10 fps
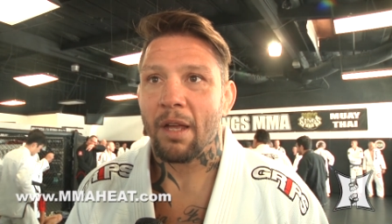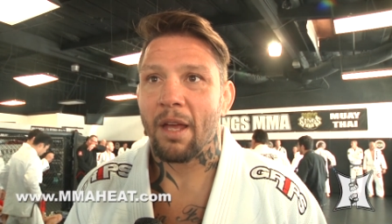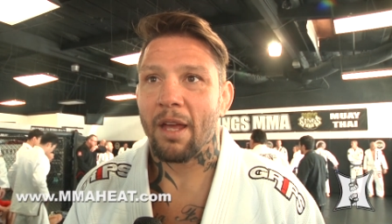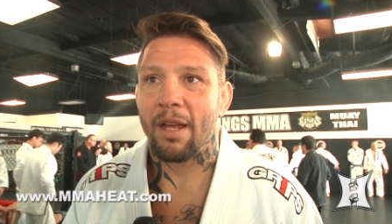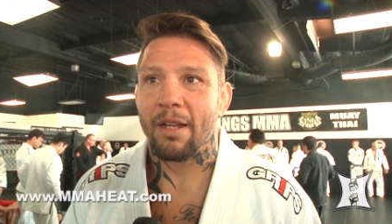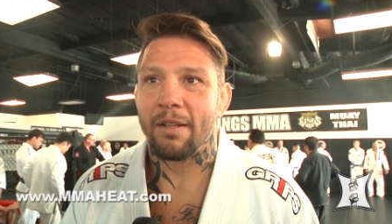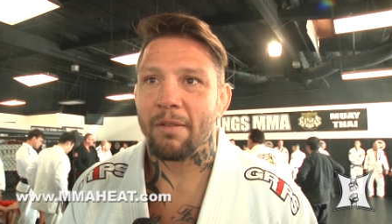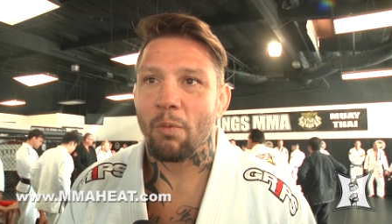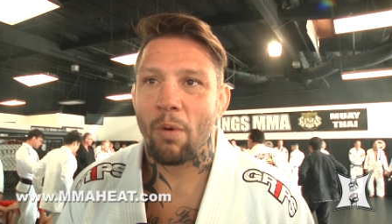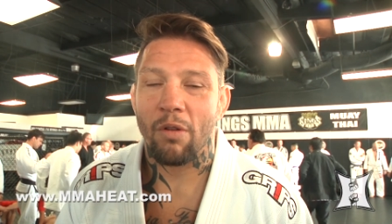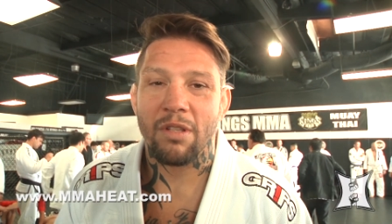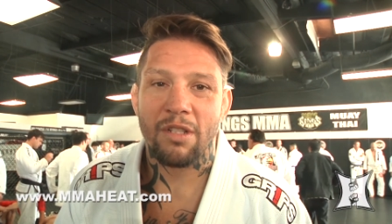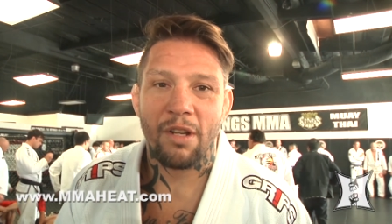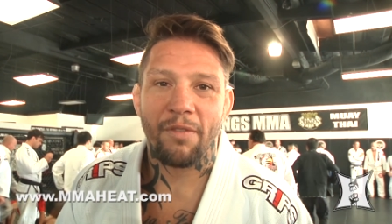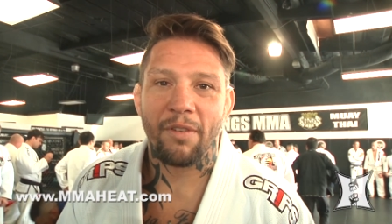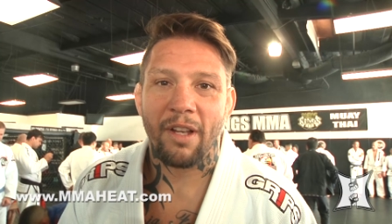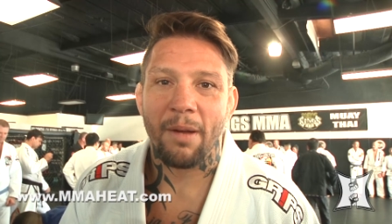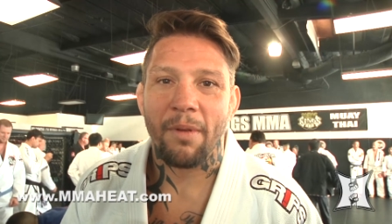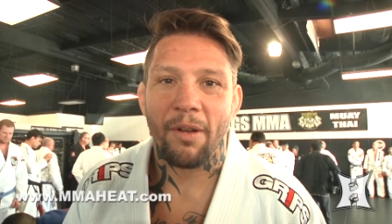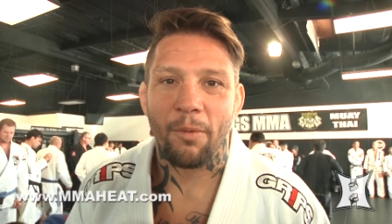And well deserved,
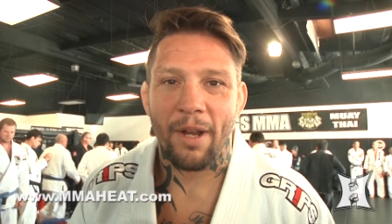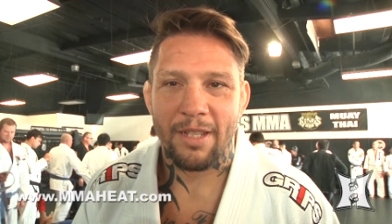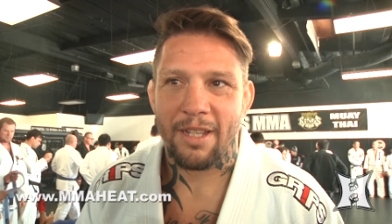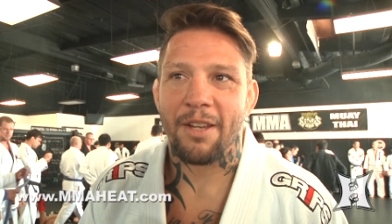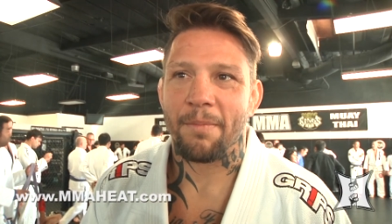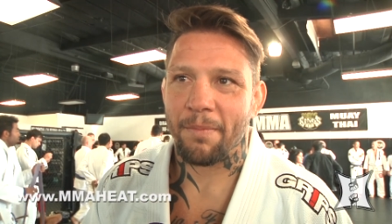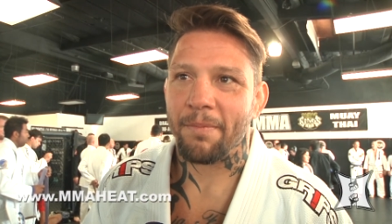coming in the right time.